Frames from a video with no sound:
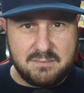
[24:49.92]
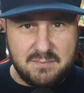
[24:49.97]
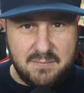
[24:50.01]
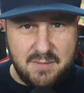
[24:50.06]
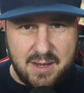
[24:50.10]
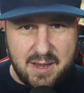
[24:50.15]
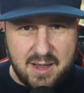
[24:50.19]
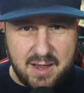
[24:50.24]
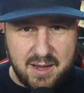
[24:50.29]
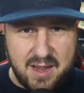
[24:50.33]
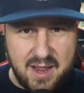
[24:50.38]

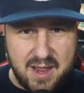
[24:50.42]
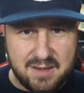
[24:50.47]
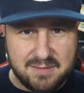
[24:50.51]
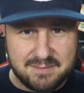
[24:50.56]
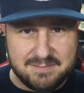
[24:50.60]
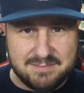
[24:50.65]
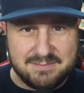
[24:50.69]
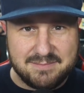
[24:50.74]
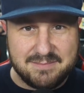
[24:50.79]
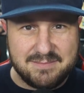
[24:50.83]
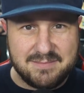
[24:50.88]
Yeah, again,
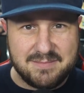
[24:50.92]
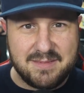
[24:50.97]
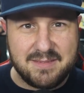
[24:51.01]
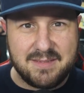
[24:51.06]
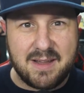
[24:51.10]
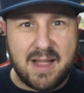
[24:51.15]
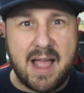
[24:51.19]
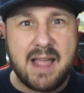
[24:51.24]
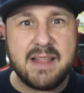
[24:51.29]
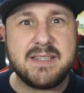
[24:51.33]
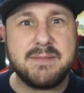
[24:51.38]

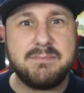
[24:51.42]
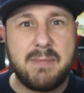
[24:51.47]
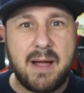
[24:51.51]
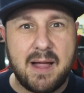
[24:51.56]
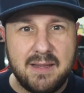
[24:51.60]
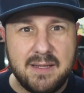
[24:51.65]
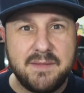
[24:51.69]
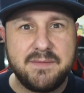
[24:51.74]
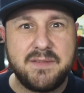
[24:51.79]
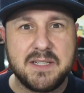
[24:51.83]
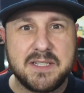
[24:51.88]
it's my
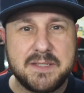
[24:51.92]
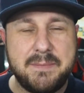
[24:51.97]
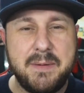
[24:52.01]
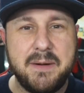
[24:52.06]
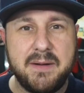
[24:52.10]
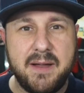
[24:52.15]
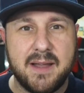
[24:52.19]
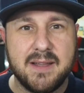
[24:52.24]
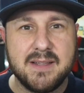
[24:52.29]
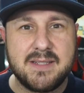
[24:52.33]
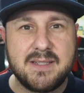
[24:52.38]
lived
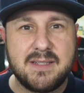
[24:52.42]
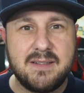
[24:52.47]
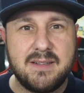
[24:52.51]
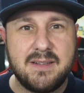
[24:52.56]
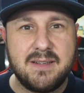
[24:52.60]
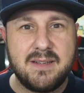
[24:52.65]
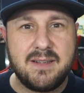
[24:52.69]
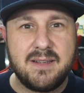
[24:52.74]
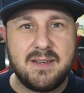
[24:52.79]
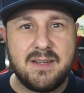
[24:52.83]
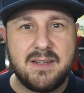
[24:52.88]
experience.
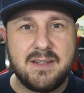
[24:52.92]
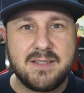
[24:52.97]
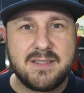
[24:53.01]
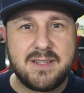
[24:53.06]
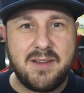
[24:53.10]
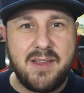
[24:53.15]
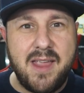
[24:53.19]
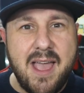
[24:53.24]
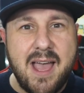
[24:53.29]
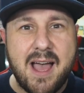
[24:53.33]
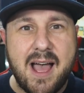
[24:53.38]

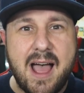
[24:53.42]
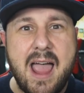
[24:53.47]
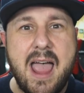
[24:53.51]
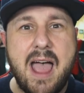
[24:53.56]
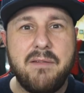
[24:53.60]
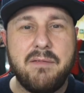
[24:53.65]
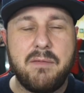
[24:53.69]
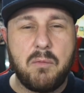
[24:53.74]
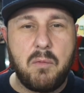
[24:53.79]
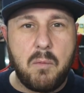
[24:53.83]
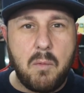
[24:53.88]
So yeah, I
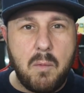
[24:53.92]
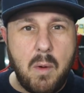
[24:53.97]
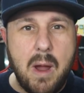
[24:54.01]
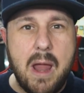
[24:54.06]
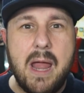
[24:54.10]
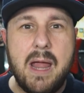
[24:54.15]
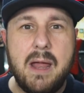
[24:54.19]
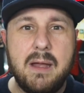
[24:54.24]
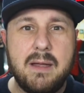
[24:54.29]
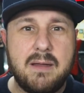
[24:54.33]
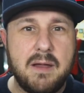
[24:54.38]
have
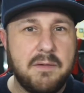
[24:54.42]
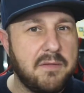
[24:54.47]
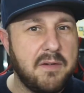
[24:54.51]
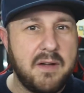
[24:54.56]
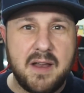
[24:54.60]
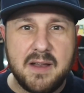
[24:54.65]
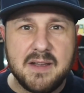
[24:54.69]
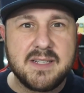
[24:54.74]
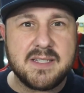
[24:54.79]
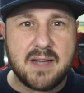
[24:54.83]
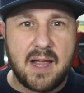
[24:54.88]
way
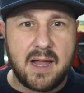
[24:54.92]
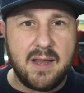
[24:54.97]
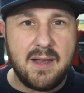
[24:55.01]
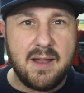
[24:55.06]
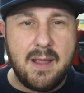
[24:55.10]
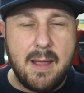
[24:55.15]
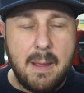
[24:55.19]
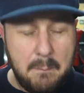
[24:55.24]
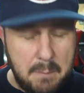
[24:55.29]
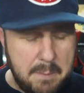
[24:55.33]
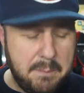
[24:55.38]
different insight.
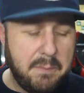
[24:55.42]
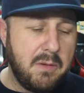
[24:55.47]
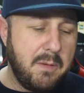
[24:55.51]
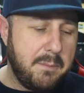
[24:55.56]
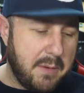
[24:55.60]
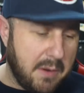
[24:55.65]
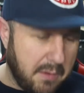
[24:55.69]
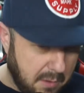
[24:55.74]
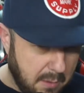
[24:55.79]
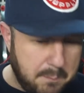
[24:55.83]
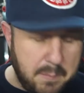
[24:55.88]
People have
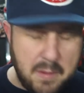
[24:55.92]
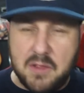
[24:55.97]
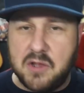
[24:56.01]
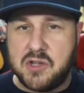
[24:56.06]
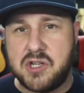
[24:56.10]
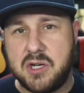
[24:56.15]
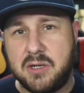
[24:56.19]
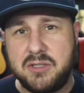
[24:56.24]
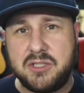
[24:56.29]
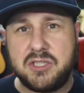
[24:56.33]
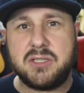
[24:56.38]
been hurt by the
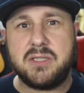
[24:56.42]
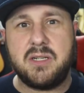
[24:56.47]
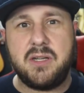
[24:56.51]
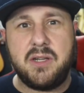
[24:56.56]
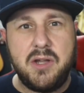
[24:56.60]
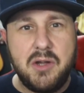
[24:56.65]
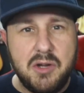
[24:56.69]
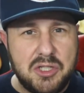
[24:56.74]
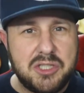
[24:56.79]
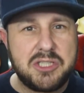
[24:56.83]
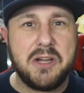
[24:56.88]
church.
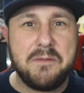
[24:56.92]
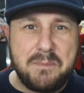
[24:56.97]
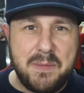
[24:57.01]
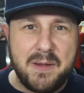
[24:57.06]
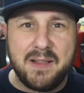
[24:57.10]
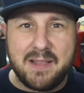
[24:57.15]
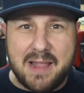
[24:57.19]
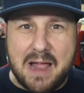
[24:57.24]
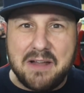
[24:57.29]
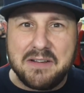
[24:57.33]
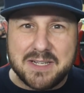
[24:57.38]
You should be
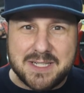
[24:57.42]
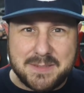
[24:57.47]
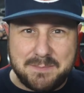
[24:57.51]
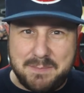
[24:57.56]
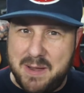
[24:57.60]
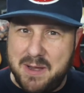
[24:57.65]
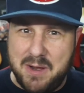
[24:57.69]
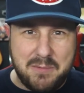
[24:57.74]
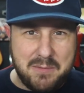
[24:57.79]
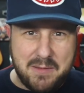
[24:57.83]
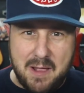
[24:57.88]
allowed to
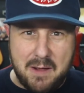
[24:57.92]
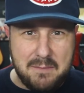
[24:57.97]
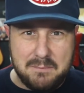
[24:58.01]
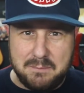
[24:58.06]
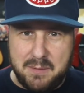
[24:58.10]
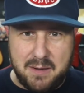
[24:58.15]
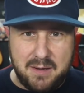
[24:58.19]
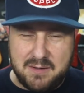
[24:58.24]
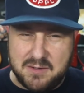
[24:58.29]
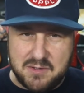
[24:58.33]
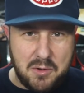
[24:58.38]
speak without
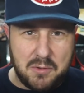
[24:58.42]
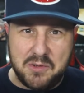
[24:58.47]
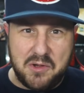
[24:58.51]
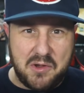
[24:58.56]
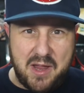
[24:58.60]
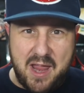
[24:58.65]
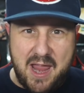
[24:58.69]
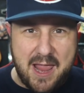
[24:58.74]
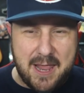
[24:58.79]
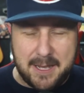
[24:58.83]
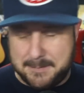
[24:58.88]
being told you
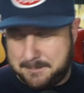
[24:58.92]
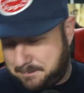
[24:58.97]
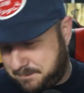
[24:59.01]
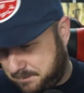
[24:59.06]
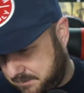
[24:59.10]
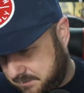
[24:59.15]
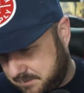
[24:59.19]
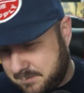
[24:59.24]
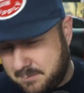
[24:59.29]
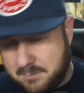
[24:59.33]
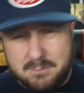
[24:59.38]
can't.
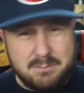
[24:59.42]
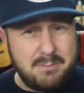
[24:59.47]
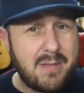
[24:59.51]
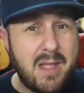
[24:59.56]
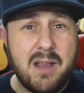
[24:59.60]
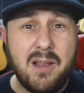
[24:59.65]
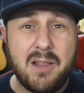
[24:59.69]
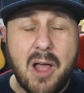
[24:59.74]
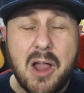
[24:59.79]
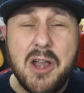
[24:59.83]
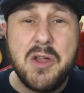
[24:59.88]

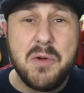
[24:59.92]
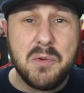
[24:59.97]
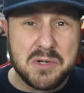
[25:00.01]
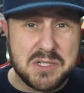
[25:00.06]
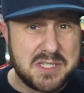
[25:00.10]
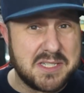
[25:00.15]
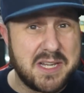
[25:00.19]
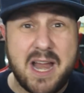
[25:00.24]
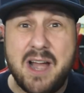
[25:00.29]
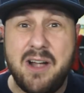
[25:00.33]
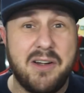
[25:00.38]
A lot of you are
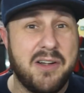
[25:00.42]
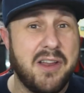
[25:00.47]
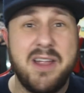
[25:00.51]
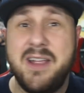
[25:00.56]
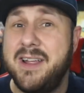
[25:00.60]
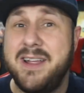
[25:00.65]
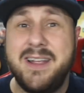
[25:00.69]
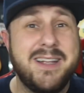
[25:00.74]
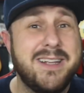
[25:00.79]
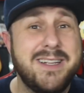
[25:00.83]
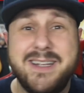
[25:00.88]
scared.
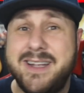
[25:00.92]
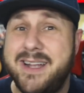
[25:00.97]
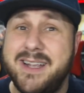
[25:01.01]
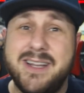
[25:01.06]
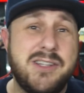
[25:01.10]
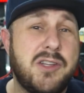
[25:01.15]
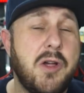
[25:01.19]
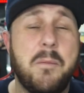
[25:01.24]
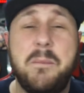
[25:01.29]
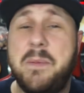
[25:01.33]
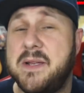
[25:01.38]

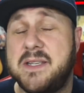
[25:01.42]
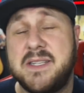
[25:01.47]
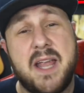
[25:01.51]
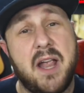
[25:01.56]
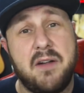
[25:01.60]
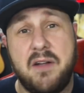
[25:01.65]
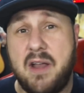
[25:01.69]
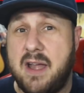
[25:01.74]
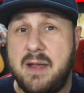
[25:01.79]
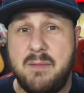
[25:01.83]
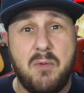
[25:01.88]
Don't be
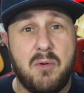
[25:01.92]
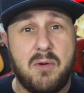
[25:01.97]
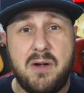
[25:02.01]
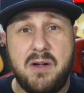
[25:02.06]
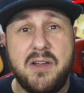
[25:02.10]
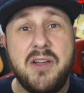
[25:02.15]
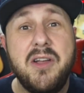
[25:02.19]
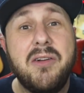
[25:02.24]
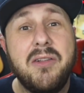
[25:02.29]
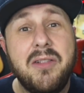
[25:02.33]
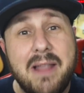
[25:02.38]
scared anymore.
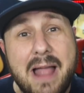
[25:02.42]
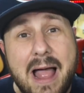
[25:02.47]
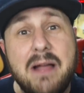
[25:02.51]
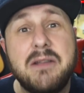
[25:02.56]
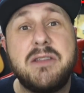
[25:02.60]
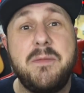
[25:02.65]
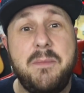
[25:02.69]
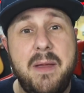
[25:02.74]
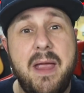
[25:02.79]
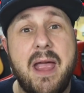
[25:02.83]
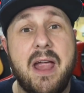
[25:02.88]
You're
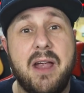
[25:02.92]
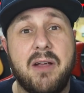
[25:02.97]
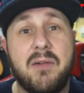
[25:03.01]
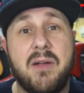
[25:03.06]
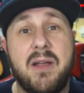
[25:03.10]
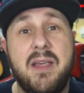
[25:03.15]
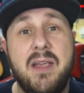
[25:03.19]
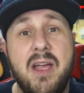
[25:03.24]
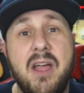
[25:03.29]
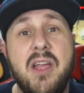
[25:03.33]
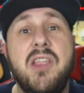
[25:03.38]
allowed to be
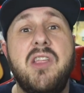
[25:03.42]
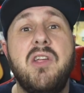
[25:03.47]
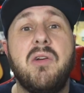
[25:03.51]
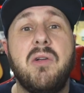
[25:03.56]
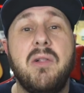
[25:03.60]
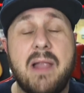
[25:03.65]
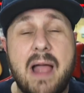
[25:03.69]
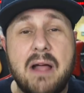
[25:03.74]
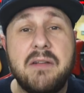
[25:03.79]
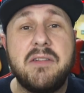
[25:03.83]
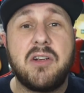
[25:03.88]
angry. You're
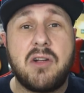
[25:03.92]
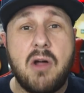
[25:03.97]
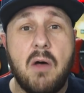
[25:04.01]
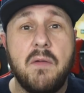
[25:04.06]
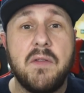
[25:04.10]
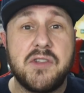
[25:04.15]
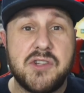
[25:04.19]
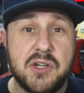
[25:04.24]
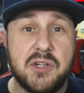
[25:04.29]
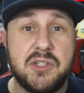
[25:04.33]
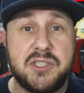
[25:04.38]
allowed to call
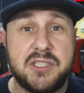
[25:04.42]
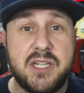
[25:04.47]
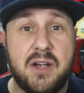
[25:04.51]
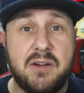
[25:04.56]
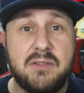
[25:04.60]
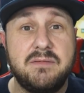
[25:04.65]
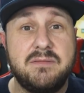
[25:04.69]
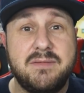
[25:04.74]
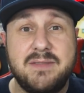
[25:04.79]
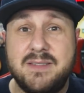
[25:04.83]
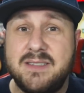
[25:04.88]
the church
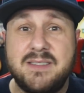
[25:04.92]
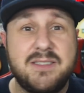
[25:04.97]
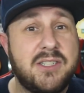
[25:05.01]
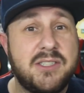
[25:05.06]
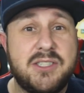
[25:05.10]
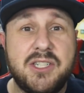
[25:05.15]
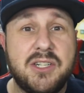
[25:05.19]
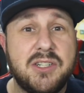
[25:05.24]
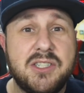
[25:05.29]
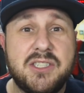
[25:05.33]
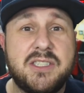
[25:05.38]
out. The
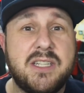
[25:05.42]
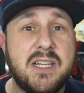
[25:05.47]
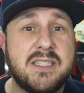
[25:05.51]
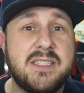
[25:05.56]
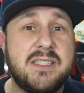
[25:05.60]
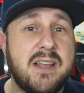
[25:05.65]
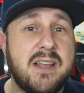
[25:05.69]
church does